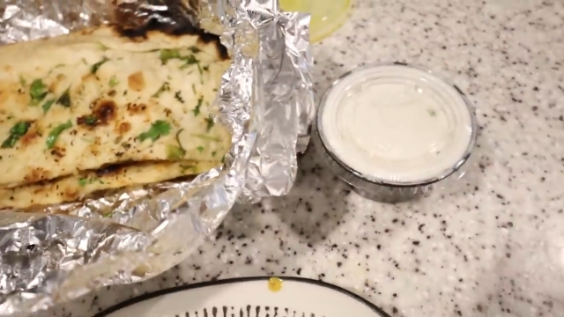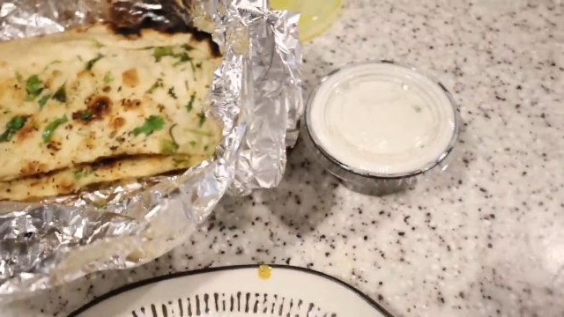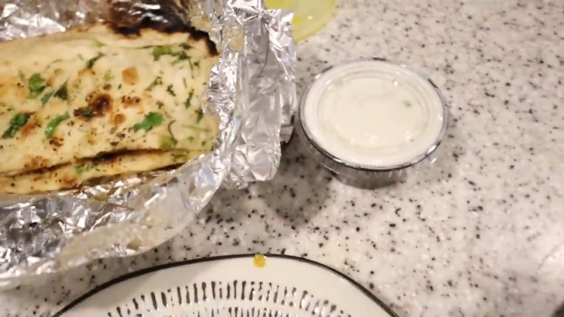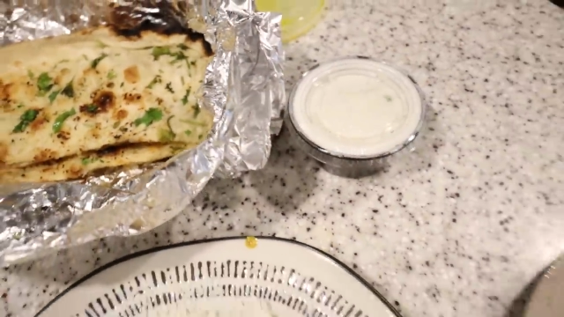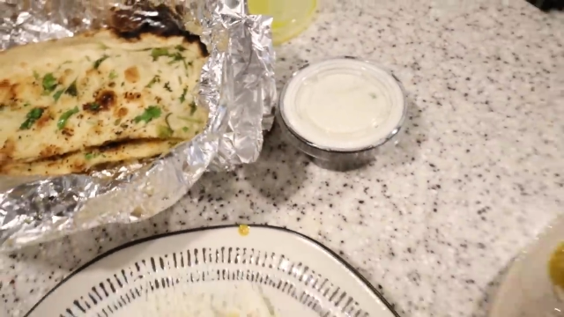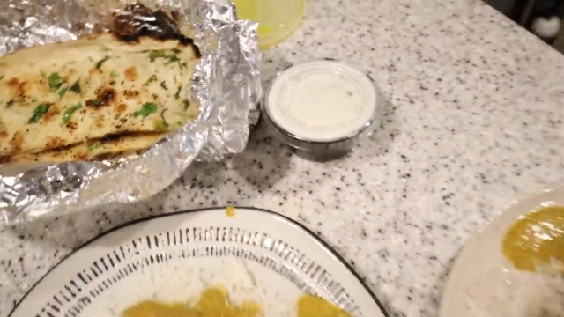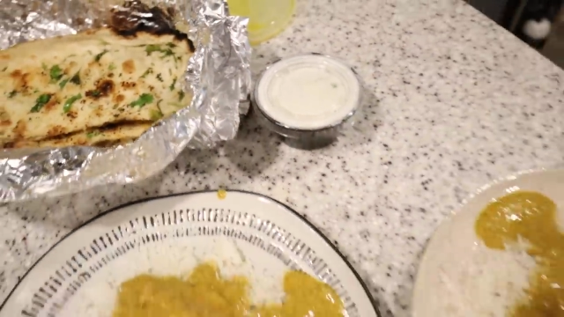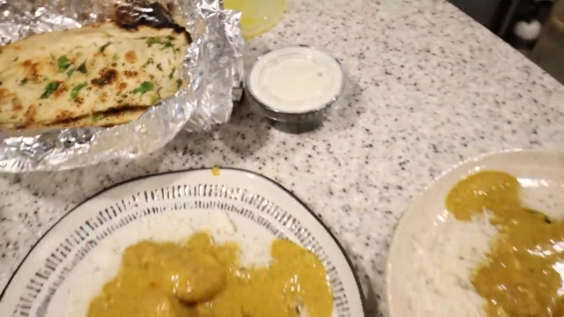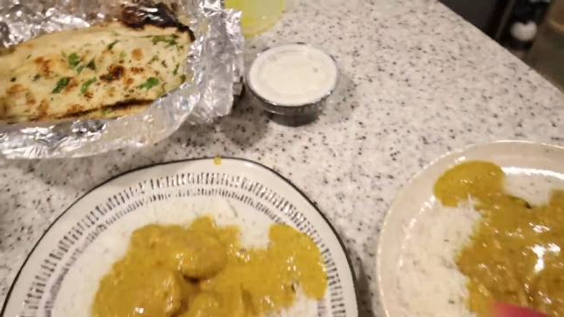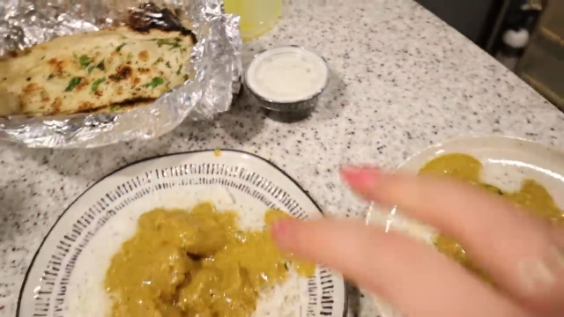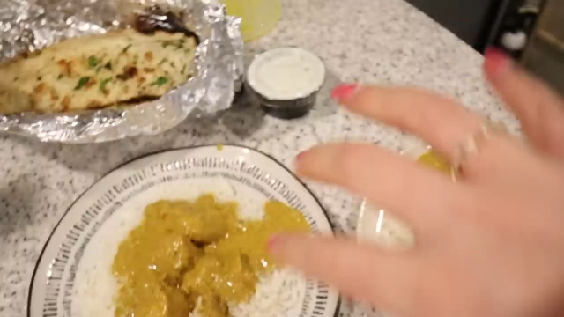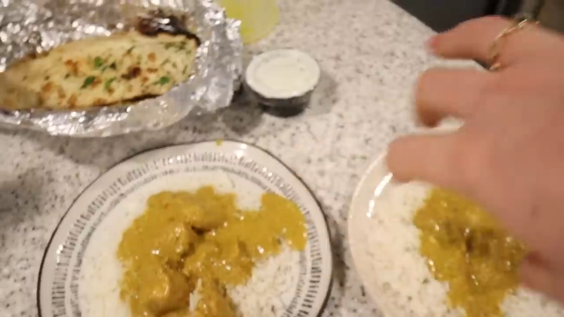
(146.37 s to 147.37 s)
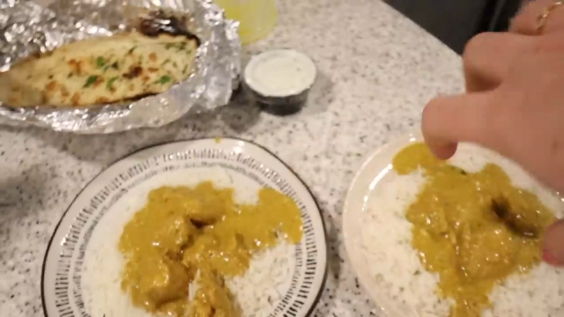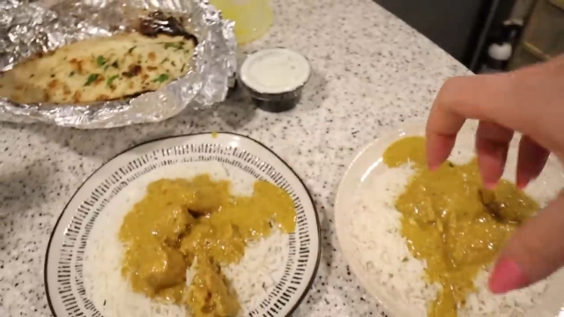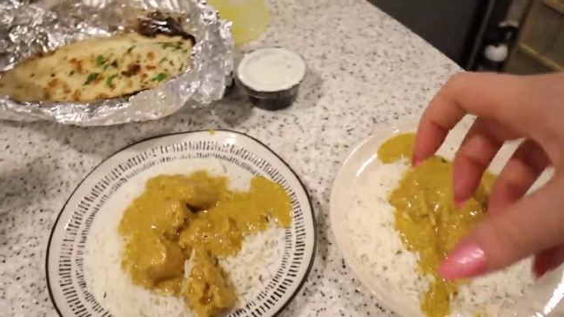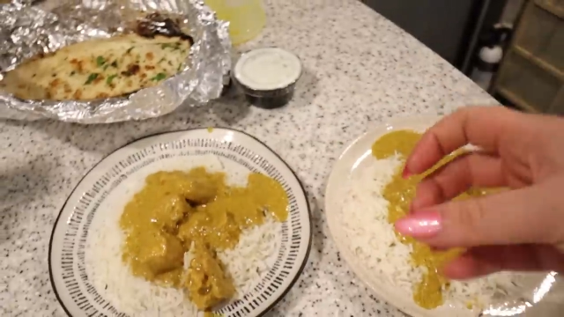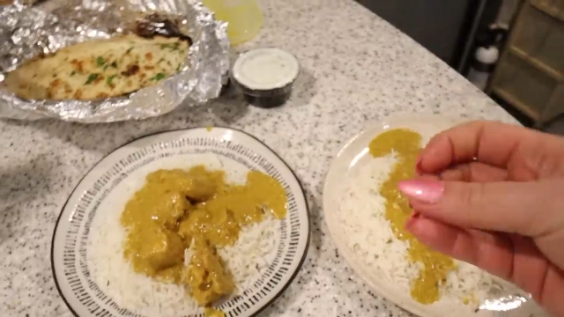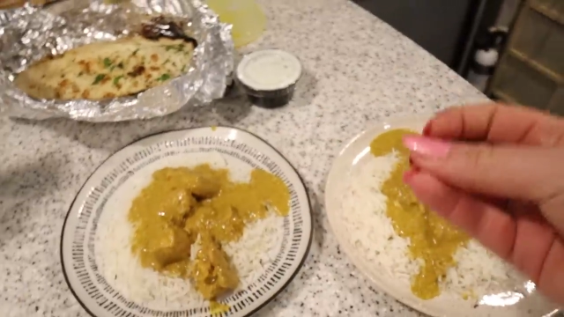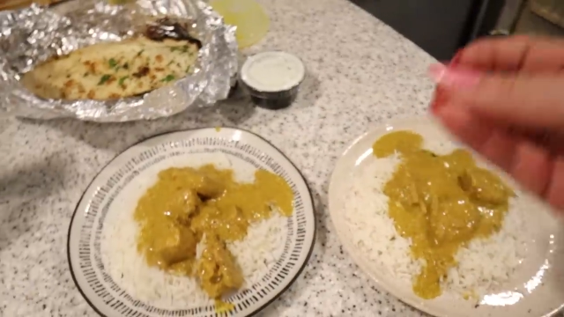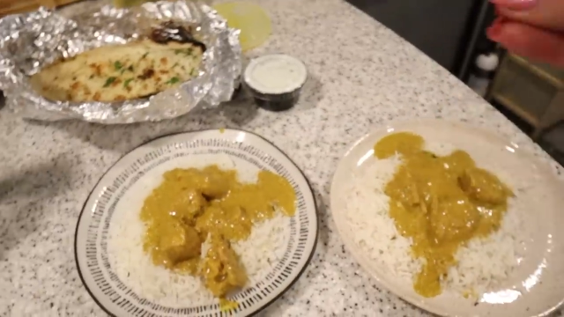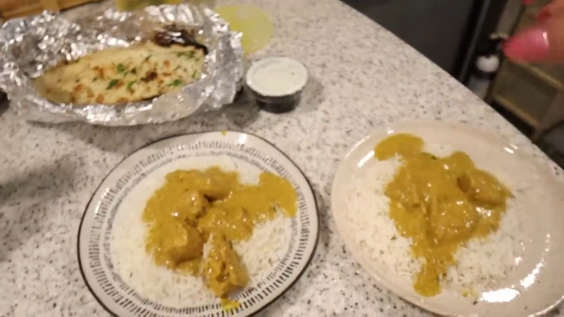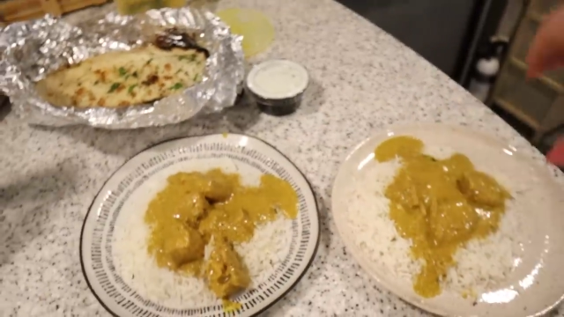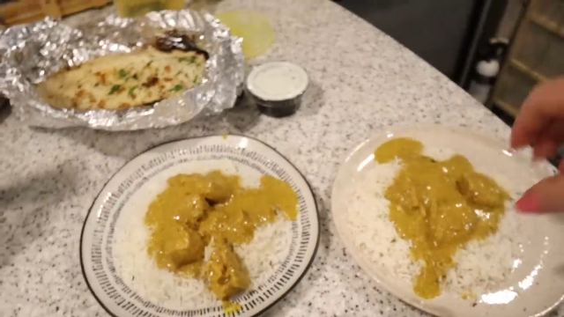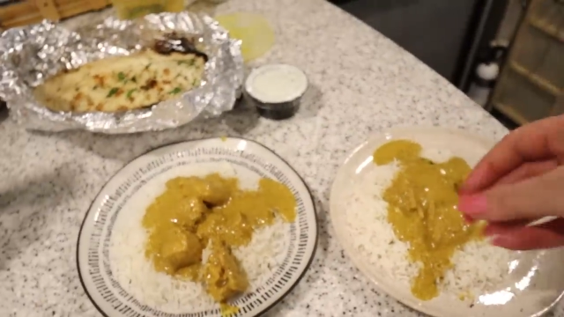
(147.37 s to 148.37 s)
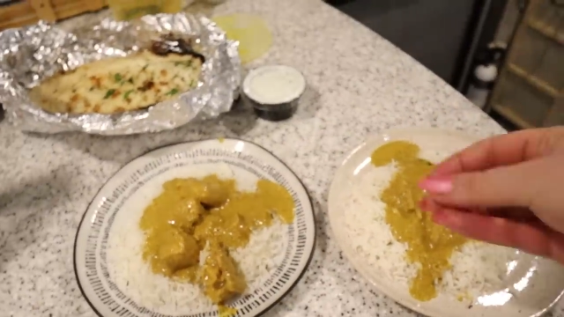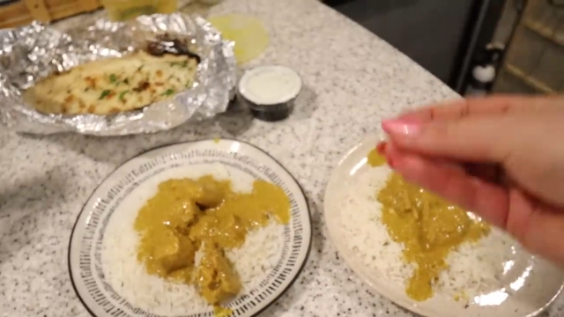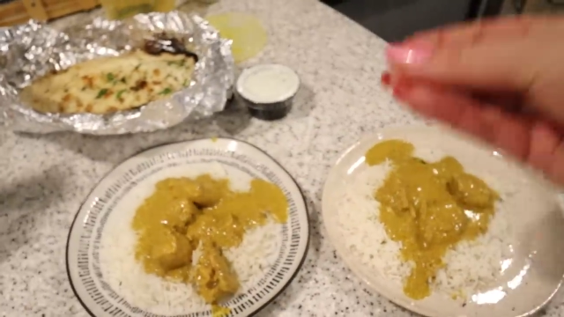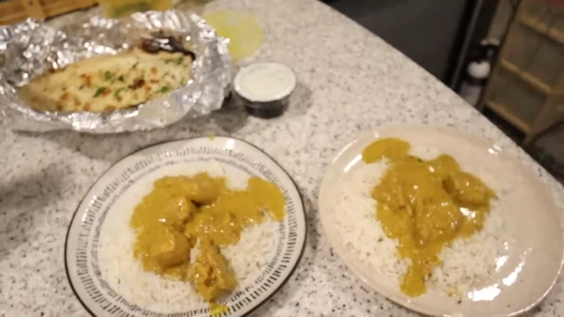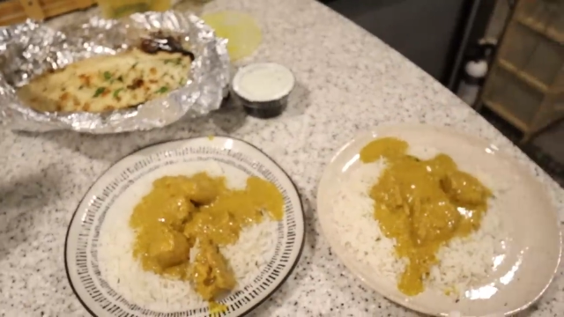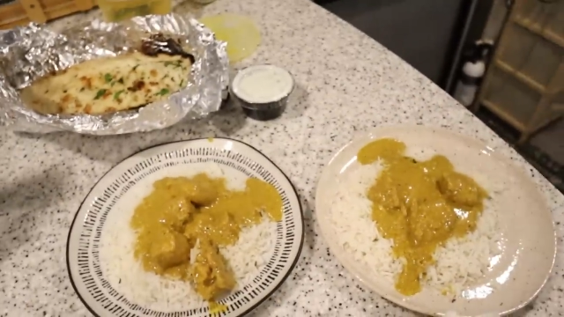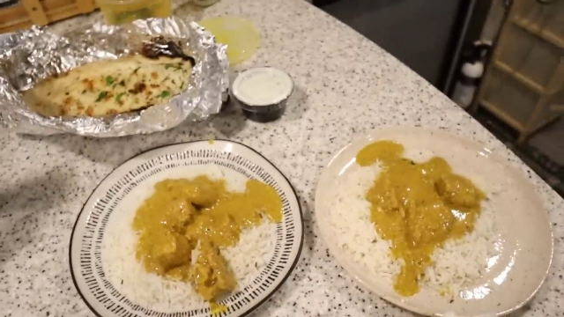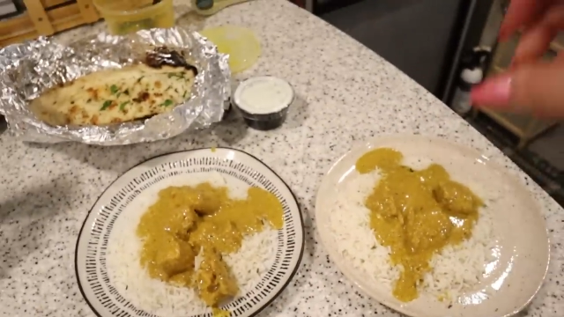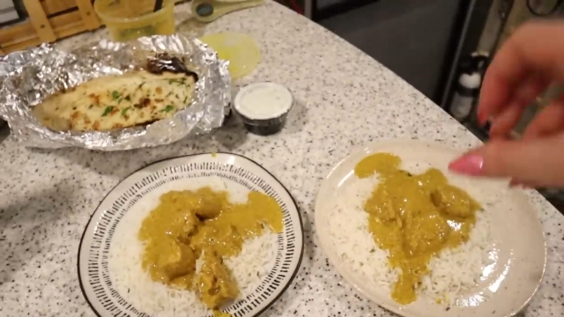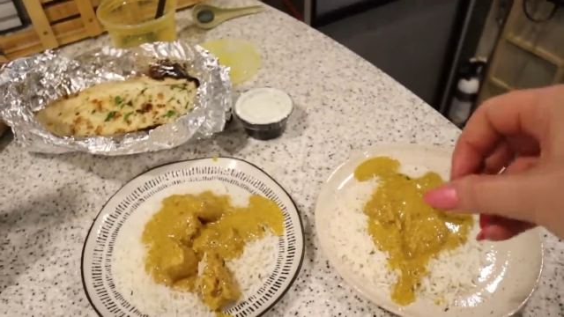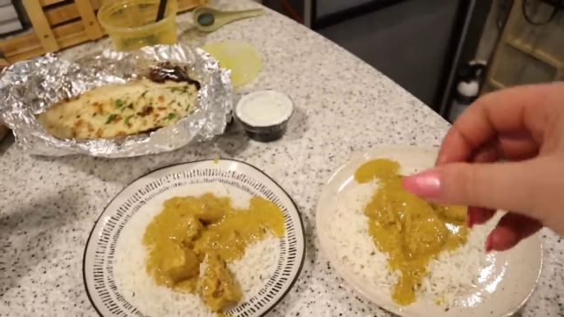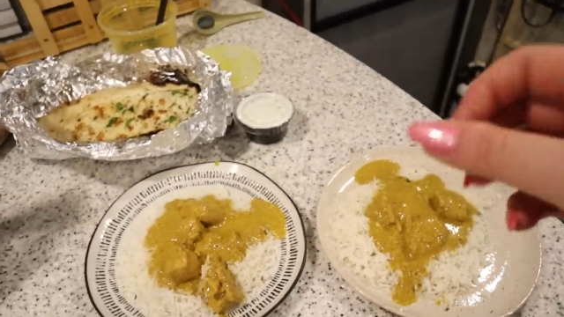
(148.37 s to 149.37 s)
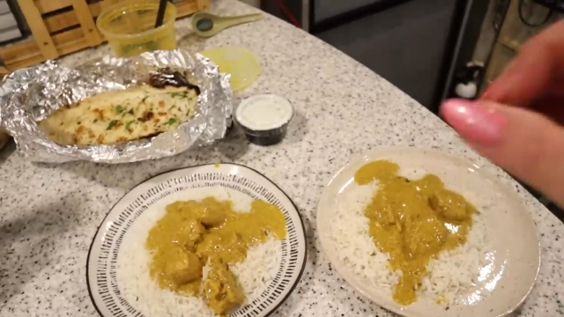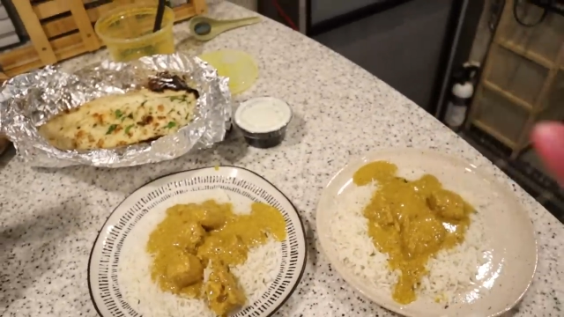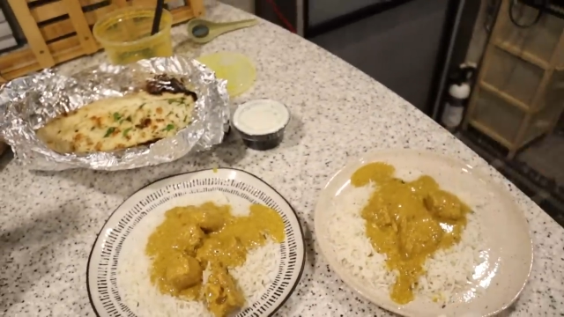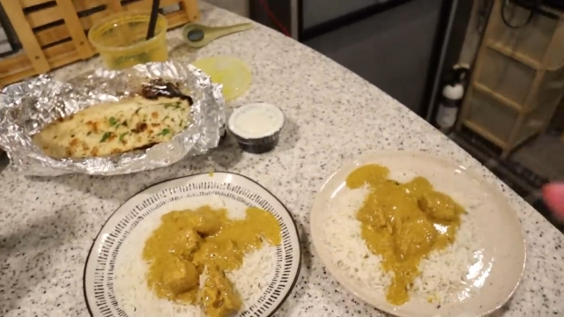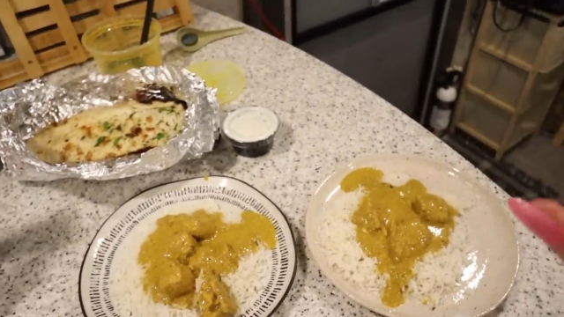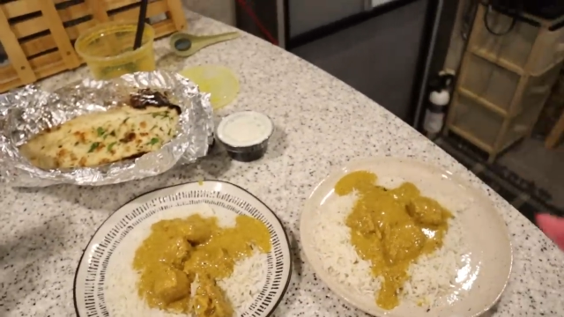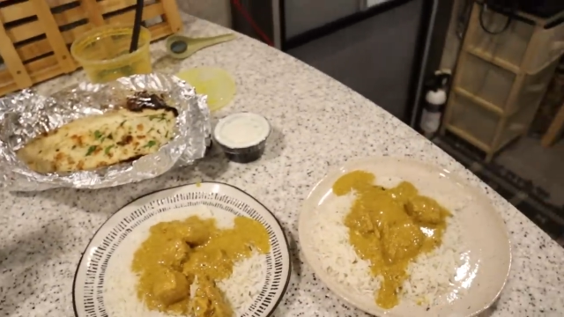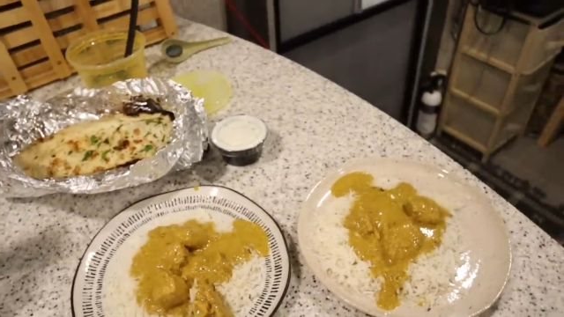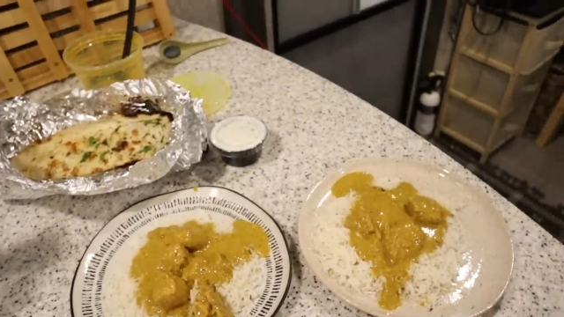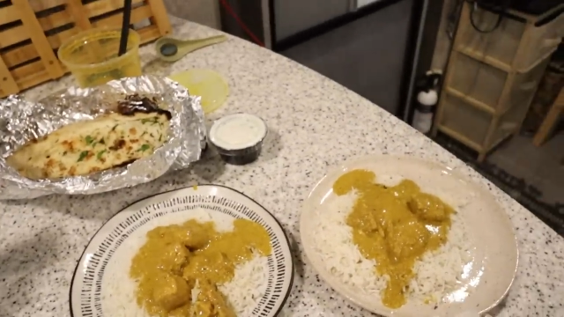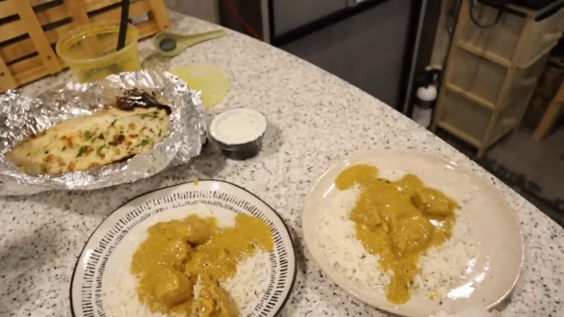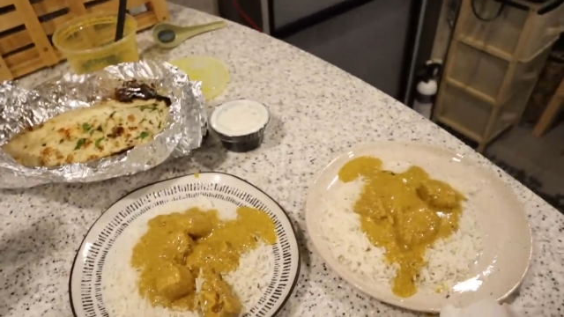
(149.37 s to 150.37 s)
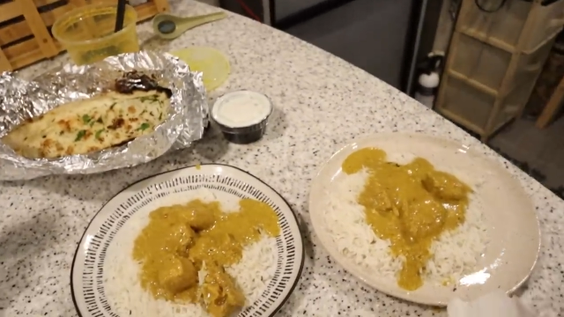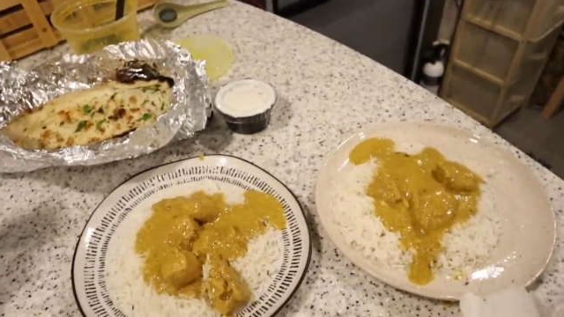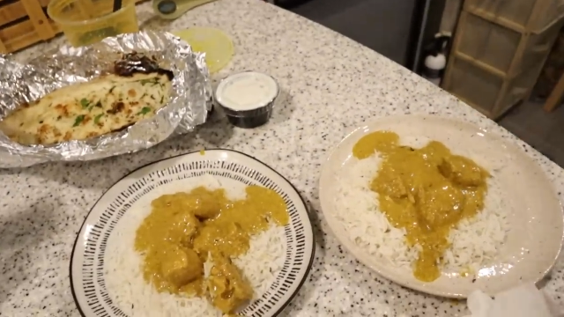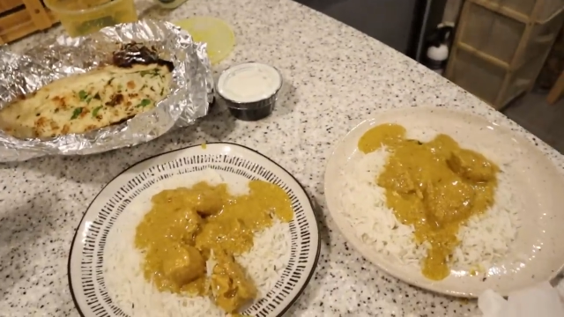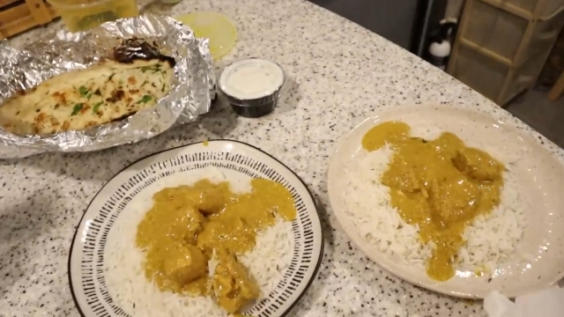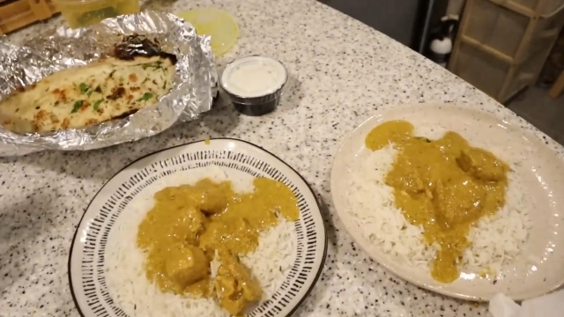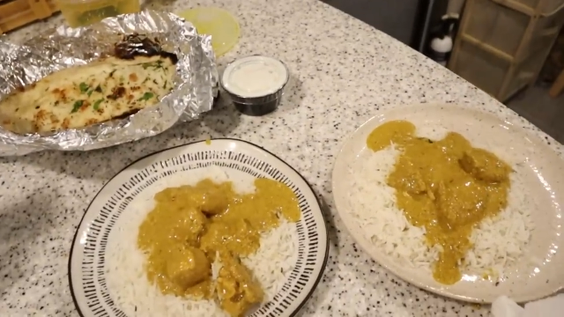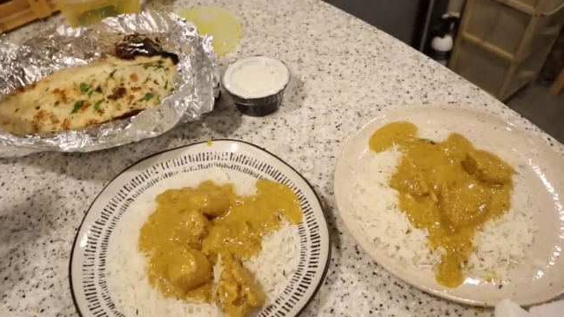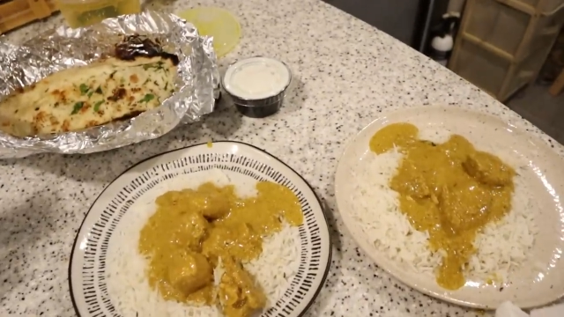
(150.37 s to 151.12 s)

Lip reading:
No face is visible, so there are no lips to read.